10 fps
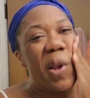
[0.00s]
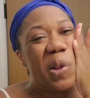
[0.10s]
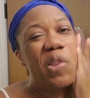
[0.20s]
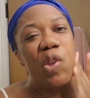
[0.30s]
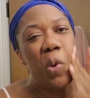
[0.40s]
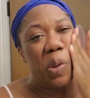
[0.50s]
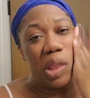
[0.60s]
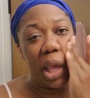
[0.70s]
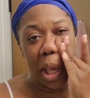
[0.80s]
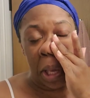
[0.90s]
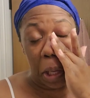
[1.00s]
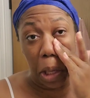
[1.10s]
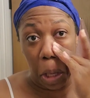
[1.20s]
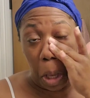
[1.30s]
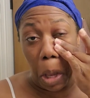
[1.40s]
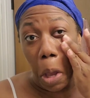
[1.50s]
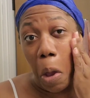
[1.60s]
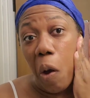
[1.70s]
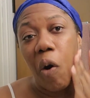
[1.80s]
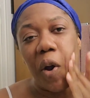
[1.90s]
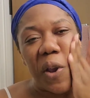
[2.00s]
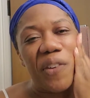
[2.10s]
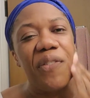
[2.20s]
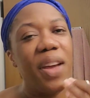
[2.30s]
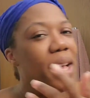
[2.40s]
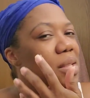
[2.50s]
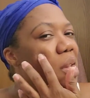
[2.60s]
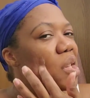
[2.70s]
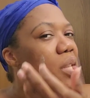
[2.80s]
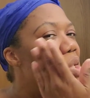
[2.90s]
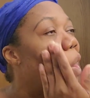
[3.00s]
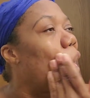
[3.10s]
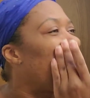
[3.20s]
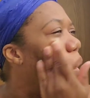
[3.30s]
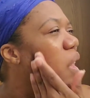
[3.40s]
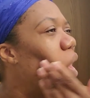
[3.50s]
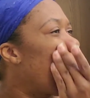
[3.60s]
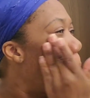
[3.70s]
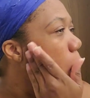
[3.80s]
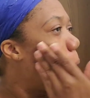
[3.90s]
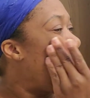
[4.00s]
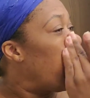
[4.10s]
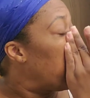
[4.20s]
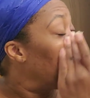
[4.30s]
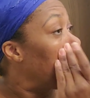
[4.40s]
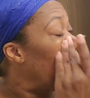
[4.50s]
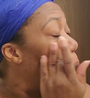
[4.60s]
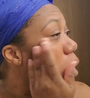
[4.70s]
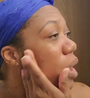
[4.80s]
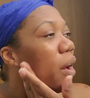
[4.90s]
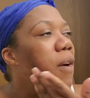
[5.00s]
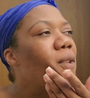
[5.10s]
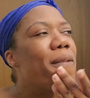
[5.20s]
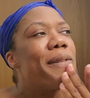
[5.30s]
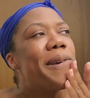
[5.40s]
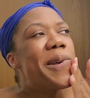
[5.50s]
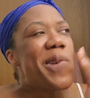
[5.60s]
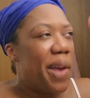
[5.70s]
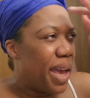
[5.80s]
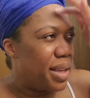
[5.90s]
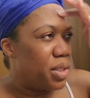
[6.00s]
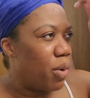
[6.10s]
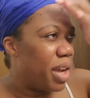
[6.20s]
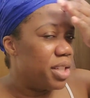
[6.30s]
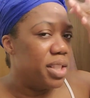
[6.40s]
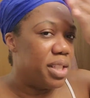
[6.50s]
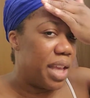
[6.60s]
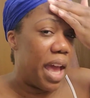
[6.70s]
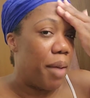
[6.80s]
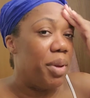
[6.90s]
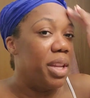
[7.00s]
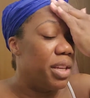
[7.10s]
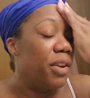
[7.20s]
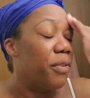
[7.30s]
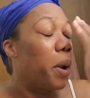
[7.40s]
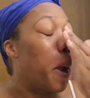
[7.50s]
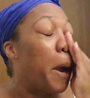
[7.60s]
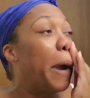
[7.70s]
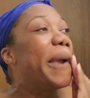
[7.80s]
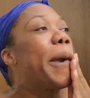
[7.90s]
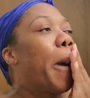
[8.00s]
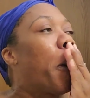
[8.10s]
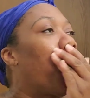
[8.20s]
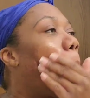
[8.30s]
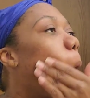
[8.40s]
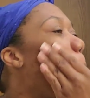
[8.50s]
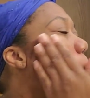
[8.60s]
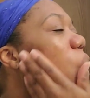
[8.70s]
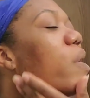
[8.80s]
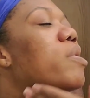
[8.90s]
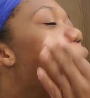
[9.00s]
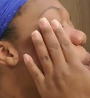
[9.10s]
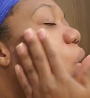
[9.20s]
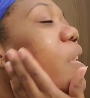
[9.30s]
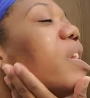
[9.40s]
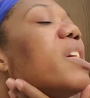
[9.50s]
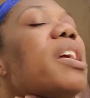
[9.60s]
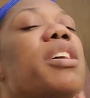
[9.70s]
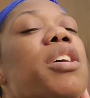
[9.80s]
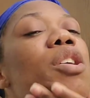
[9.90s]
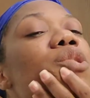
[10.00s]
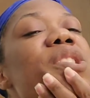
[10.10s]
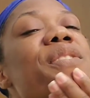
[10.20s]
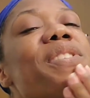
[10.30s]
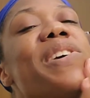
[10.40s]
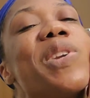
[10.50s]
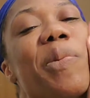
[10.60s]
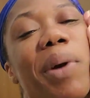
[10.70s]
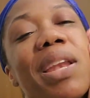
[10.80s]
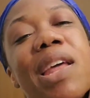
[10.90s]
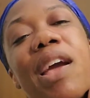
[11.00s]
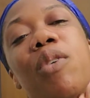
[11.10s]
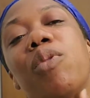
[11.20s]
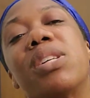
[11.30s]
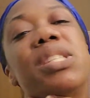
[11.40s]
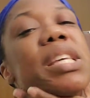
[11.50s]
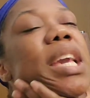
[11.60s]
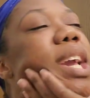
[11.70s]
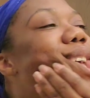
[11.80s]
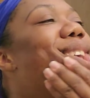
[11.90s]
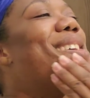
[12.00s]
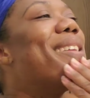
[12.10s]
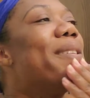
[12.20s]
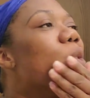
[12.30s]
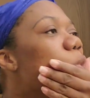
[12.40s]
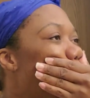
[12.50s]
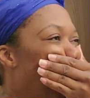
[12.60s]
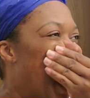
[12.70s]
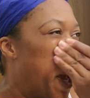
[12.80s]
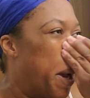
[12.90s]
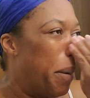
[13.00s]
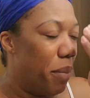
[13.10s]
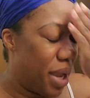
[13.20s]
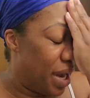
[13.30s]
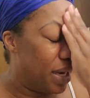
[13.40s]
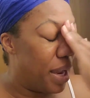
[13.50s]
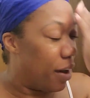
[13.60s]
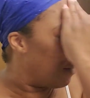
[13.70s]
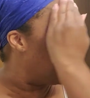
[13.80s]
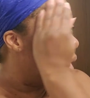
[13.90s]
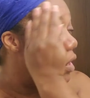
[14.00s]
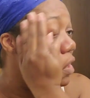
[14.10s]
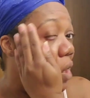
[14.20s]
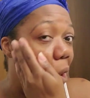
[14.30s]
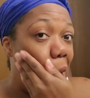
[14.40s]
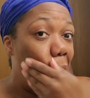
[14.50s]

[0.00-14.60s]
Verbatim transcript: it too thick on your face because it's already thick enough. And so I just dab it in different areas and I go even under my neck once again, hitting those same main areas